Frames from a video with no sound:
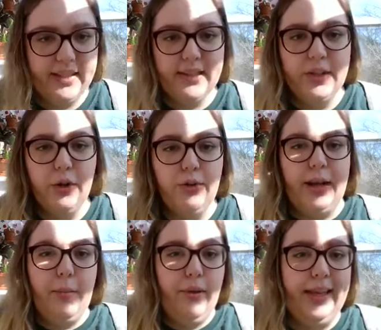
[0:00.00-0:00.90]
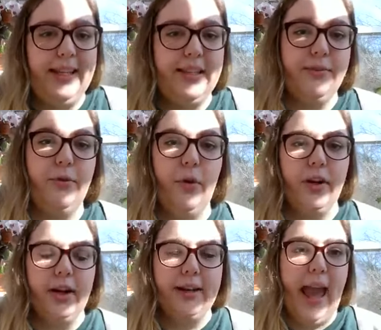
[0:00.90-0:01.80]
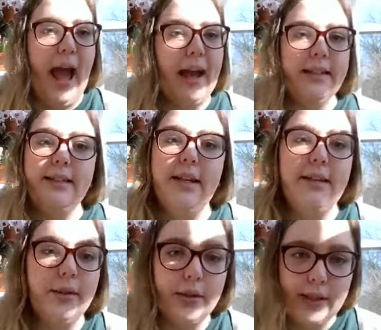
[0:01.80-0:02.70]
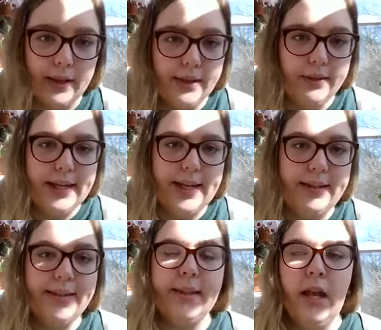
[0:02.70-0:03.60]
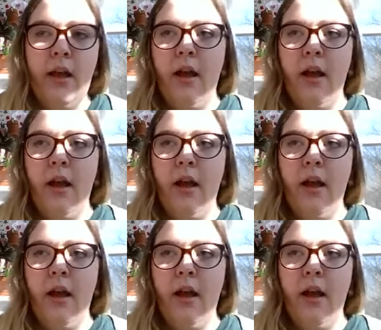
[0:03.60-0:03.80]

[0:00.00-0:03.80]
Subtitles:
This is a great place for cactuses or succulents.